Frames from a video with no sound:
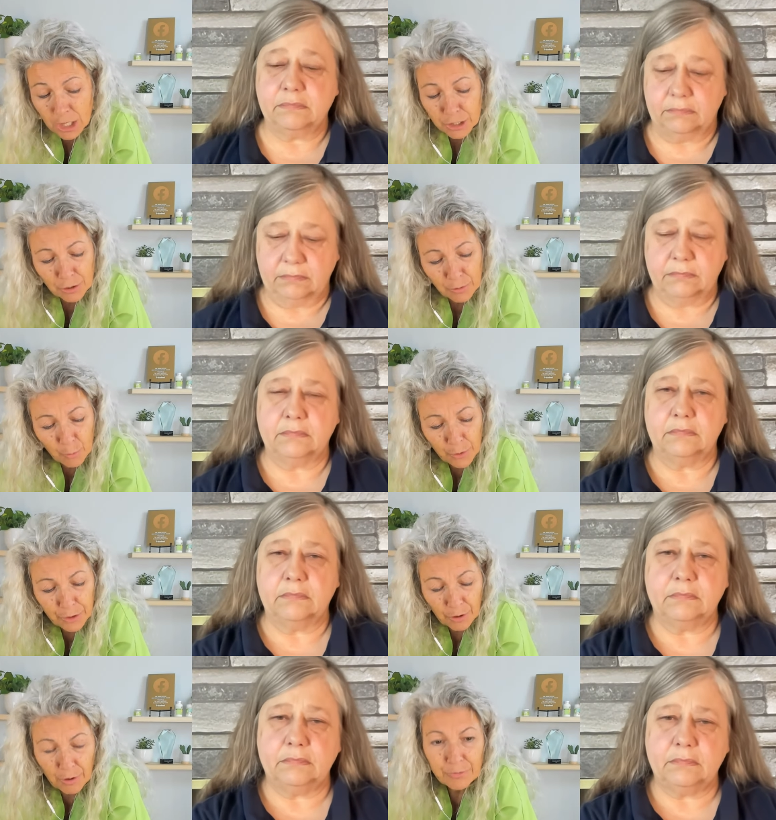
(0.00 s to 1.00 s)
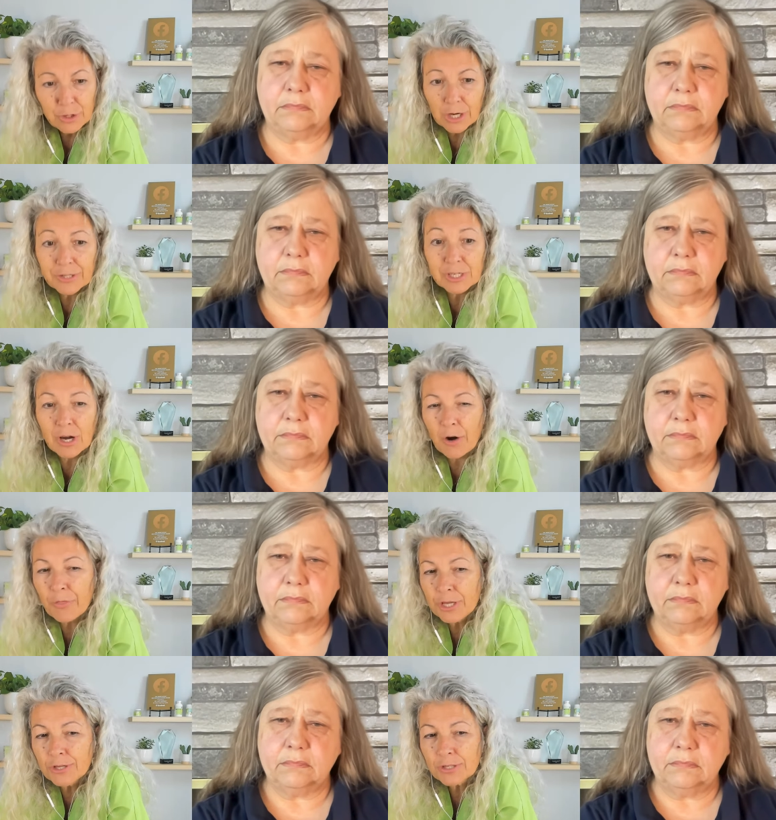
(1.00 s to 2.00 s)
Speaker 1: So, with your own dogs, are
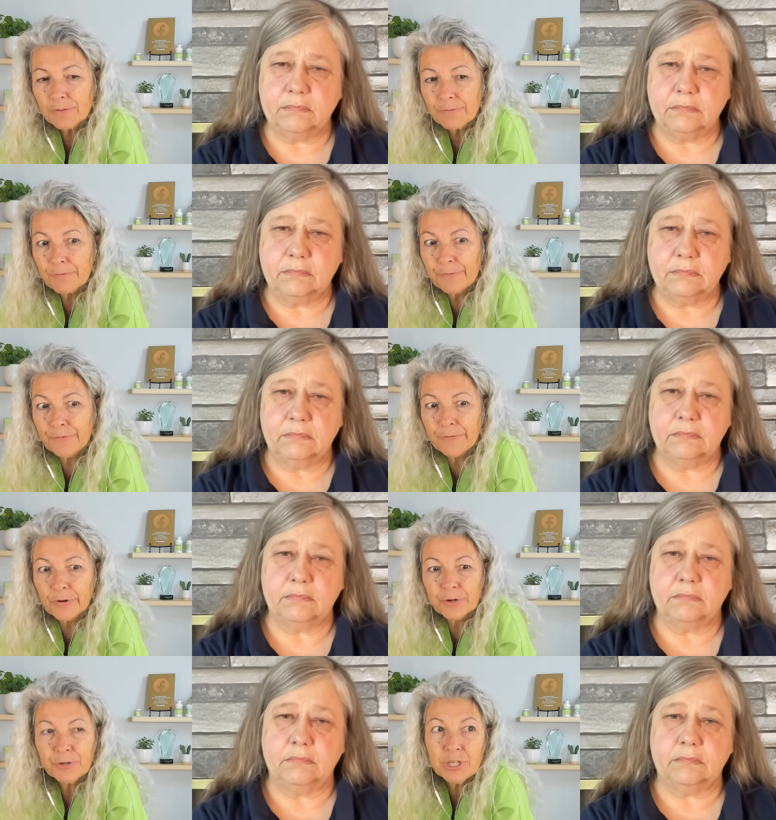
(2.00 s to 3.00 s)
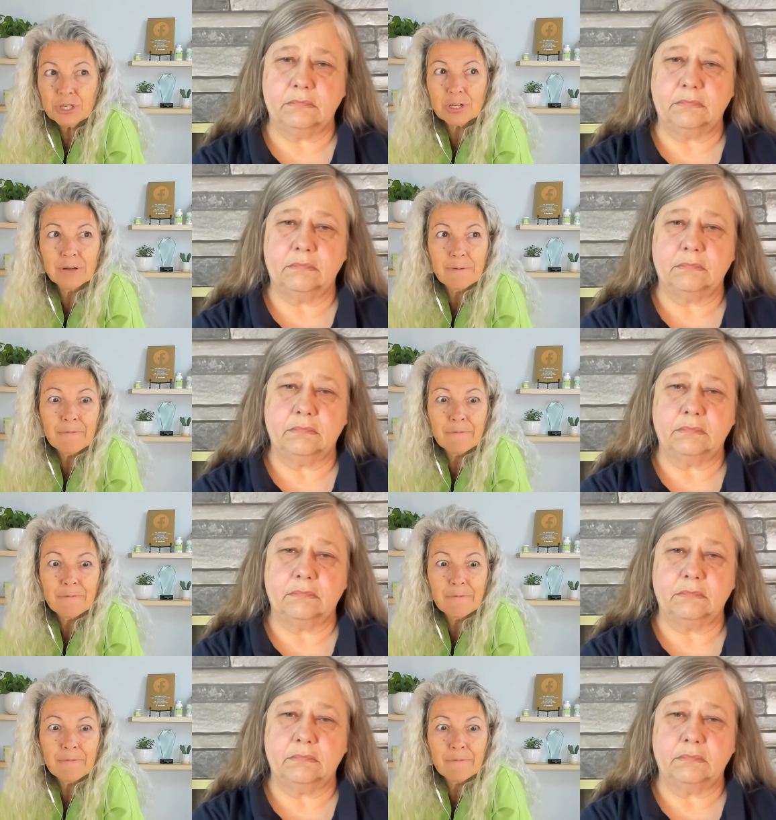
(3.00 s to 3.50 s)
these the first?